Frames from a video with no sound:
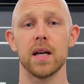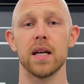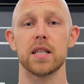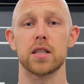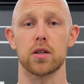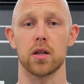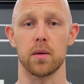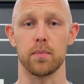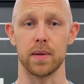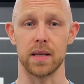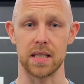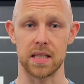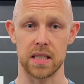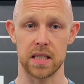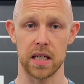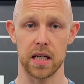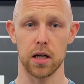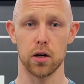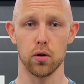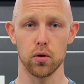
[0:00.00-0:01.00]
It's going to be
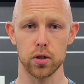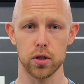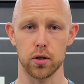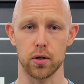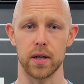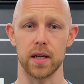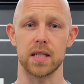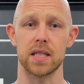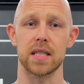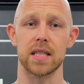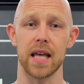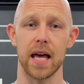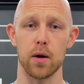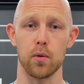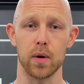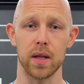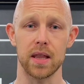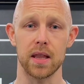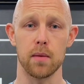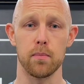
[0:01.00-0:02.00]
singles. You're going to stay
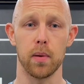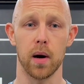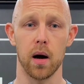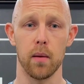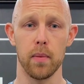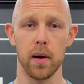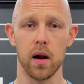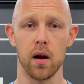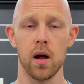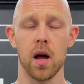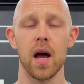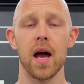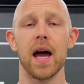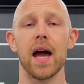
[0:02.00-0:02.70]
with the barbell